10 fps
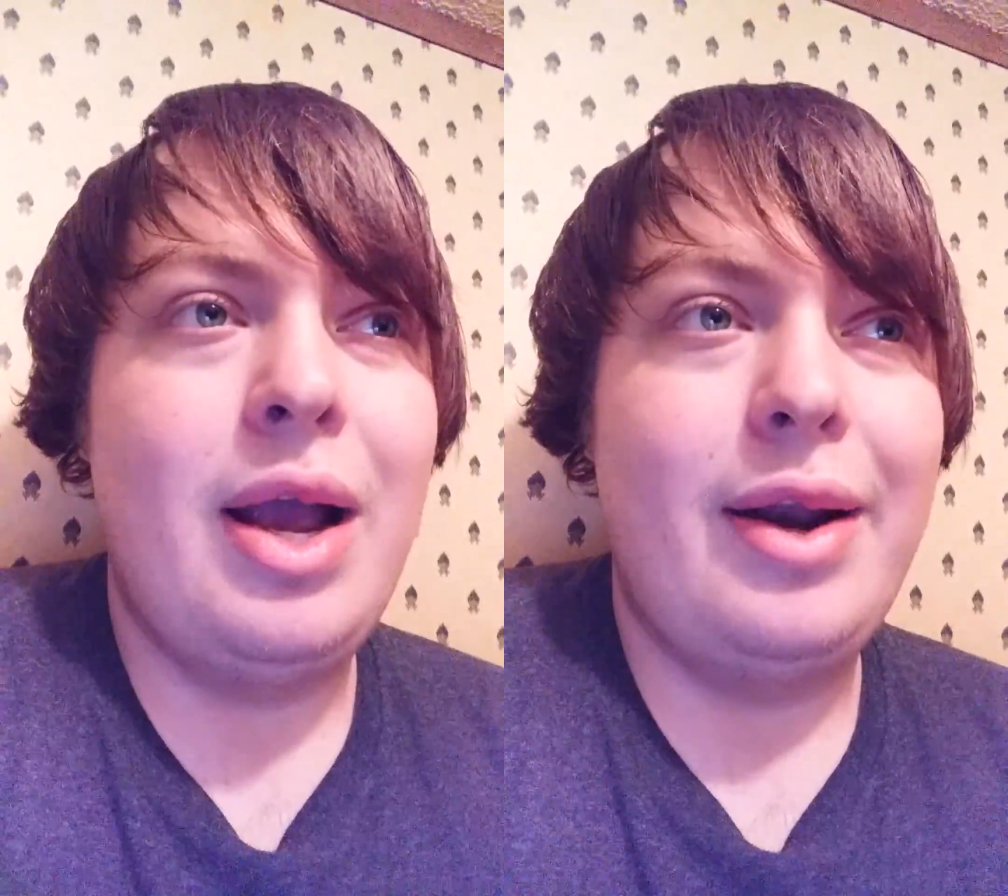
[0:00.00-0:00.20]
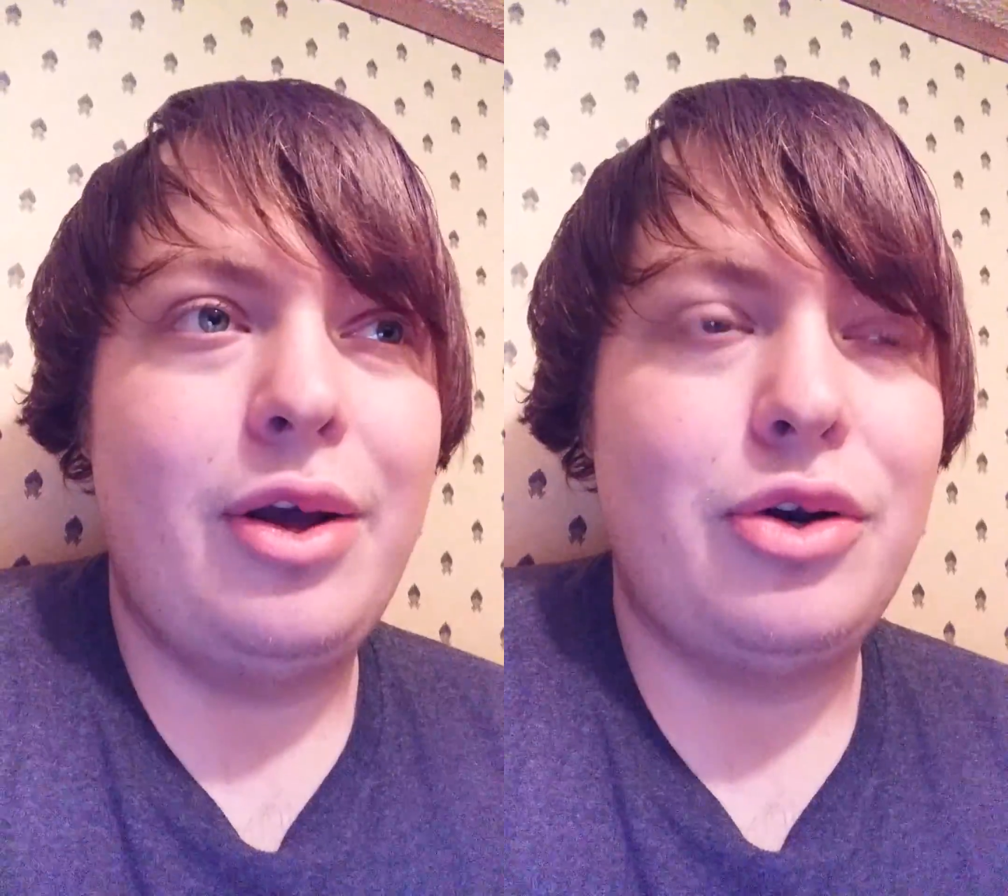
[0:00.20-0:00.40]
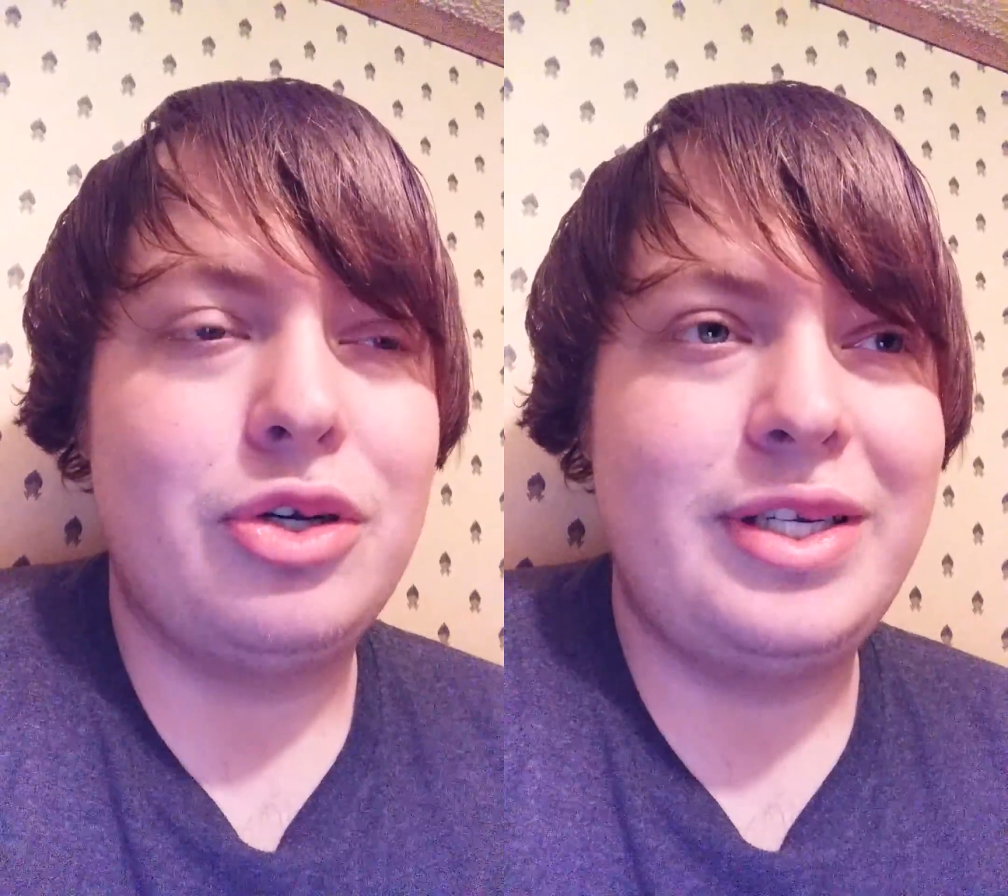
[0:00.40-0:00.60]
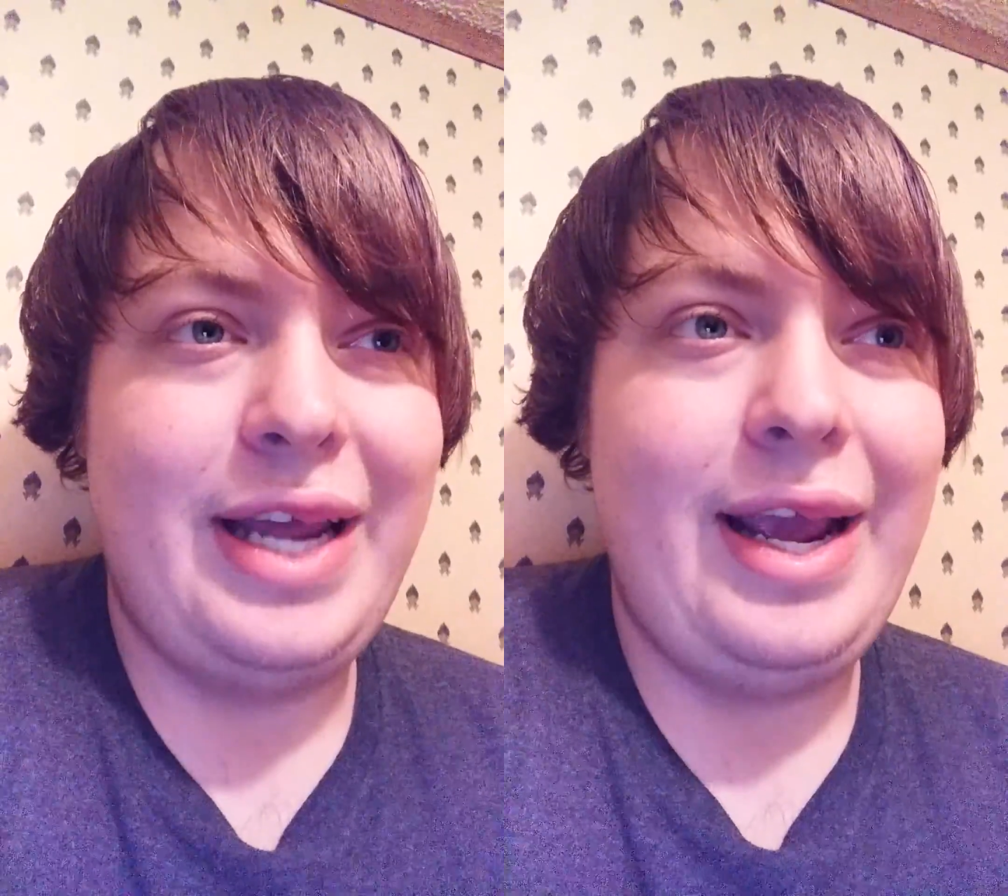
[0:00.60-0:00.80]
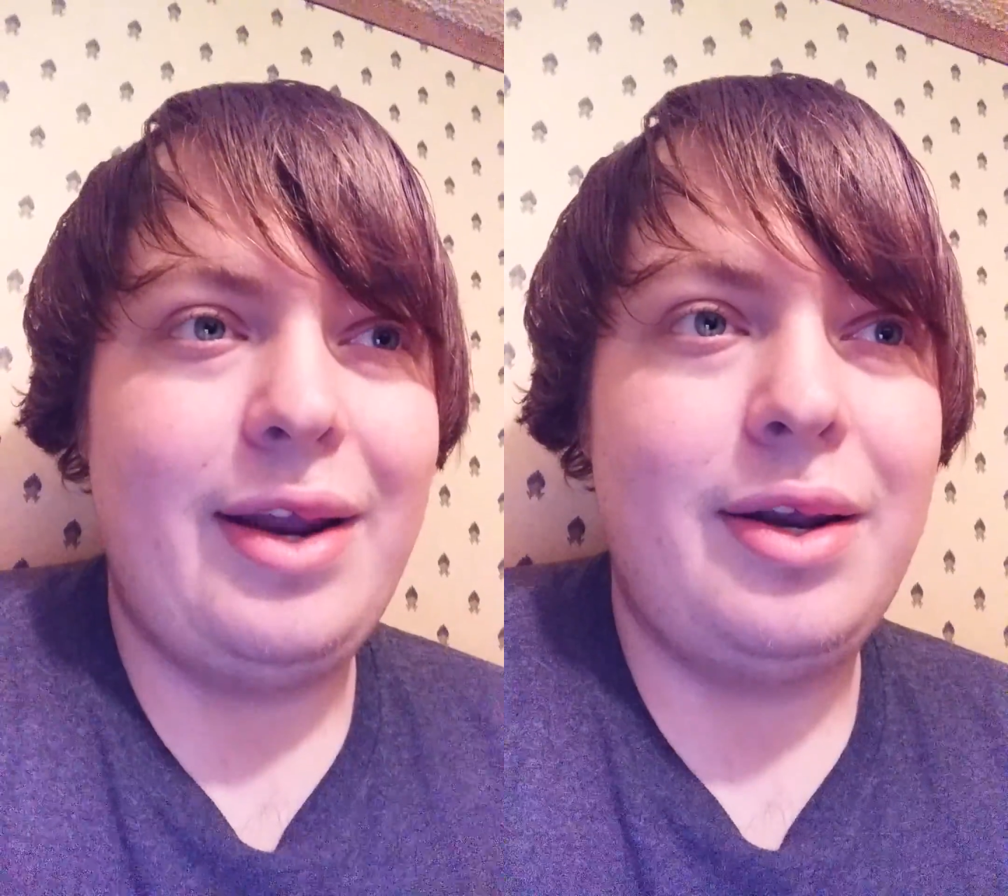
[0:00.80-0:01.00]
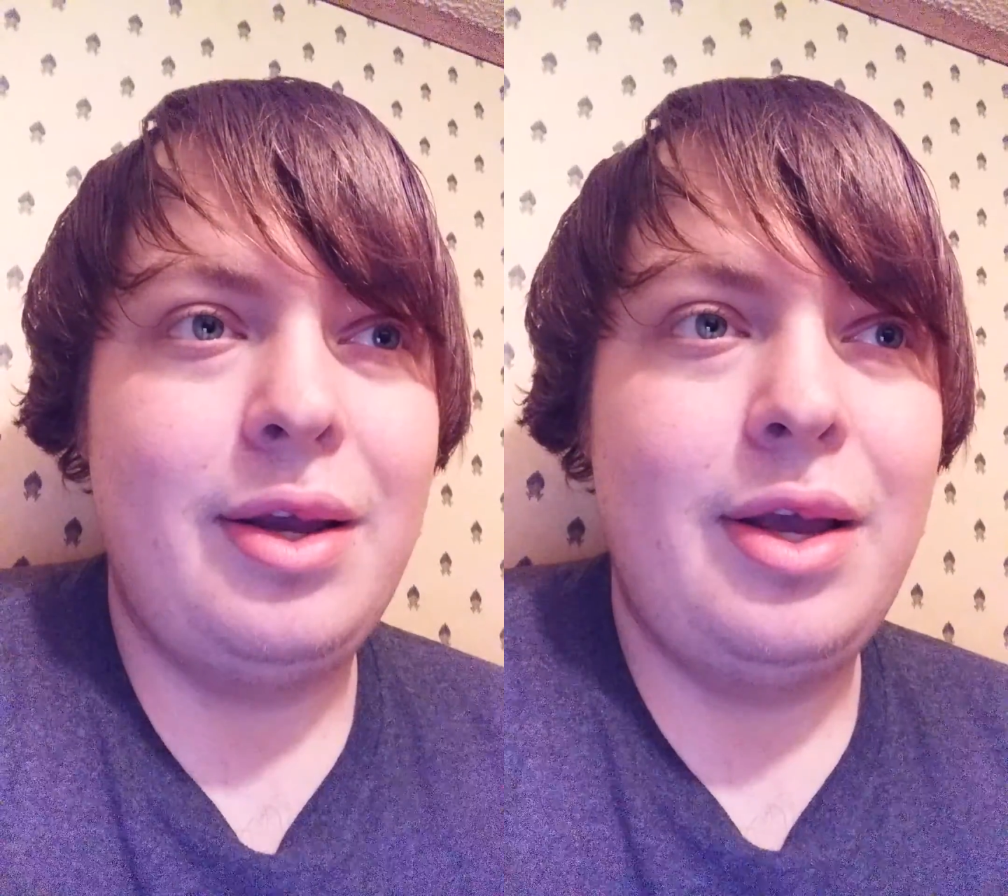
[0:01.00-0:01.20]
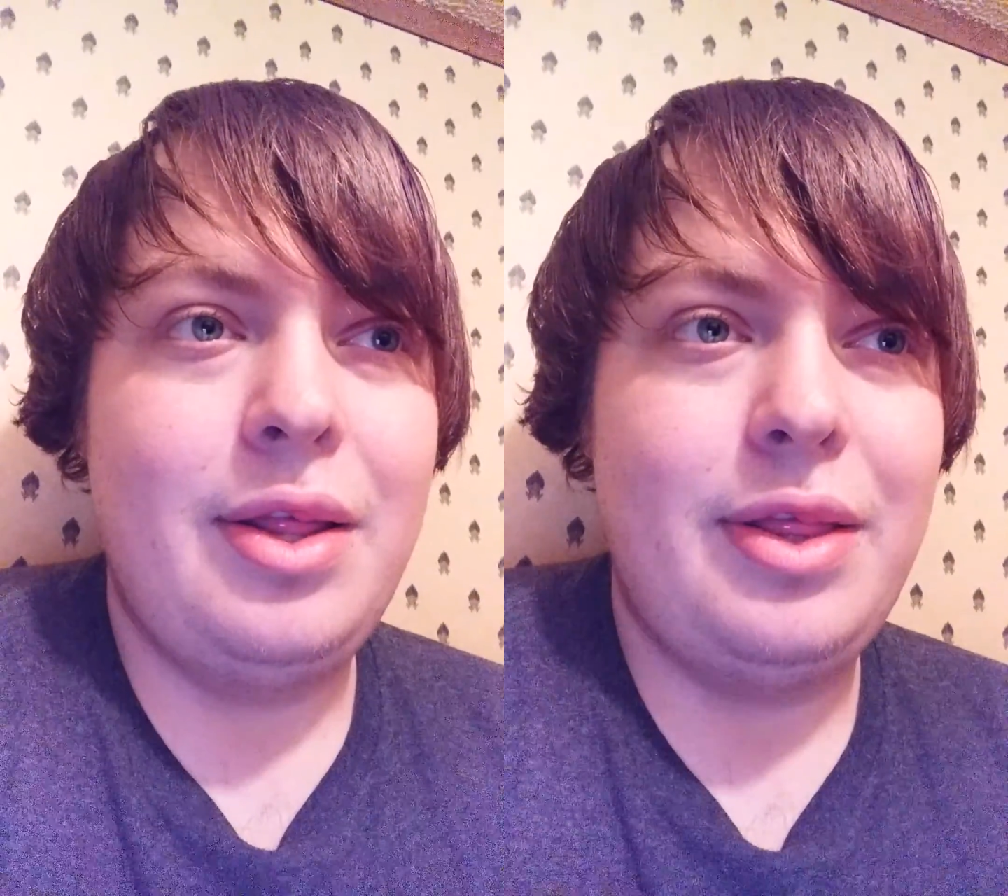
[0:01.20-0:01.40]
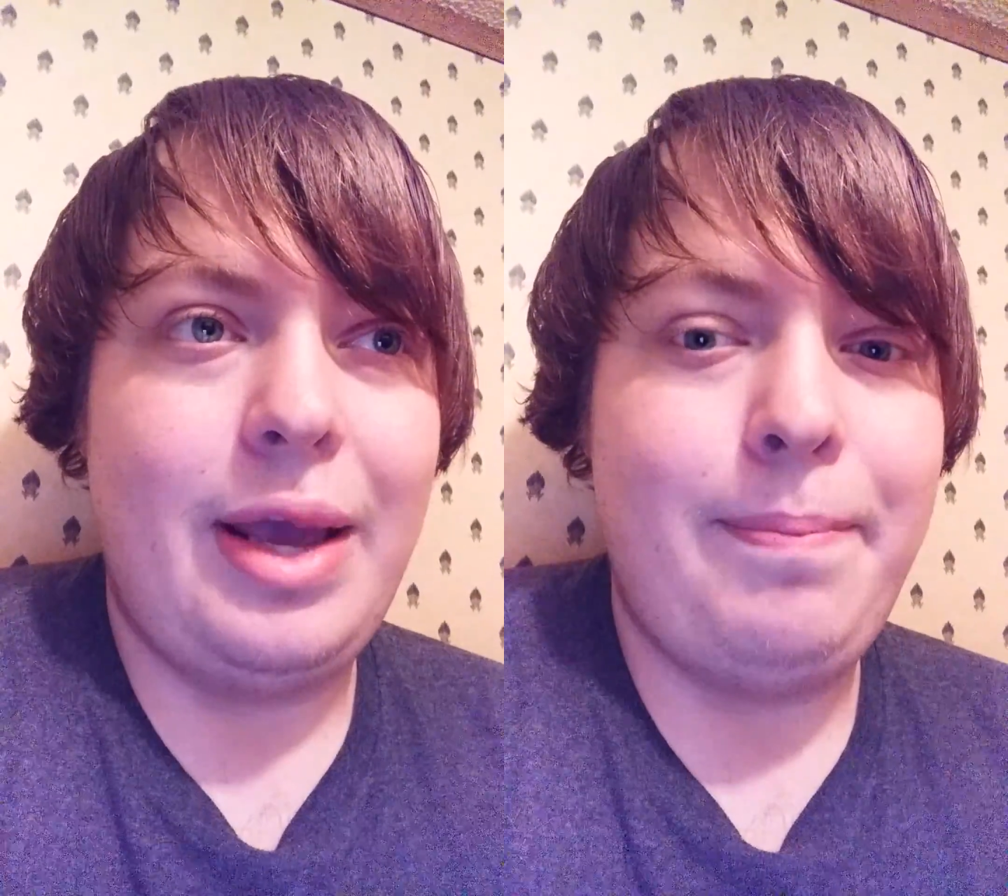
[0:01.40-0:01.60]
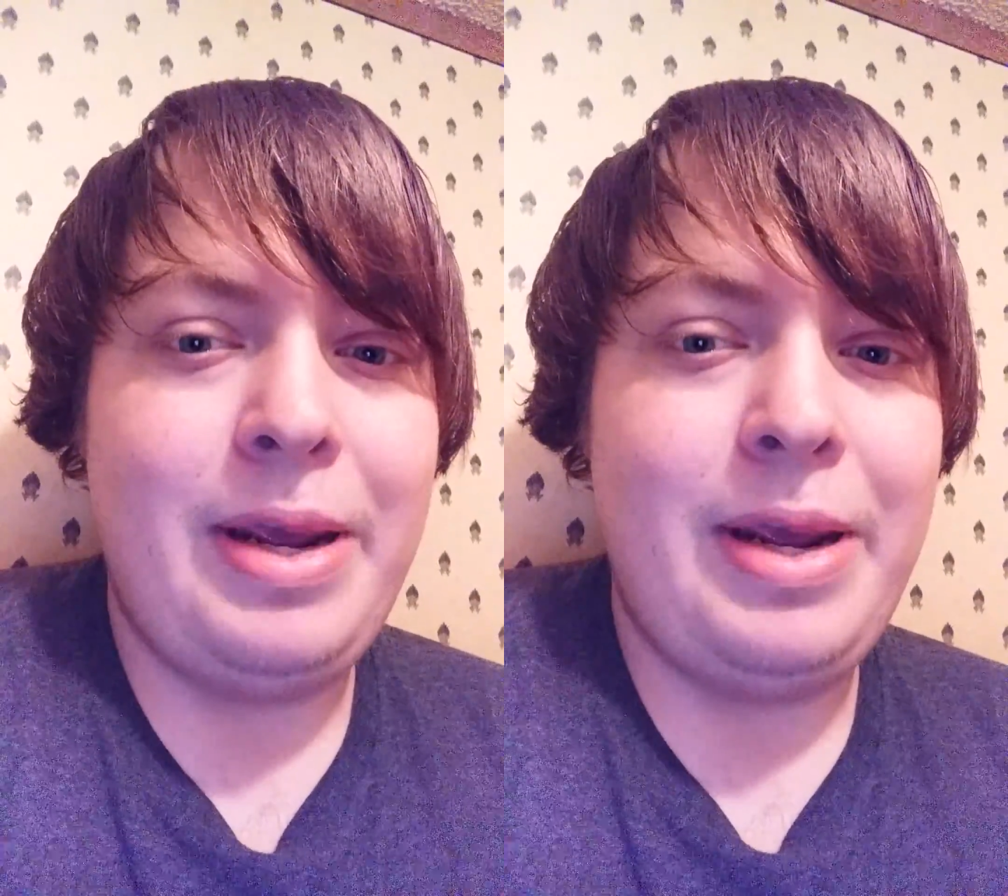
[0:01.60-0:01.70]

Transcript: and I understand that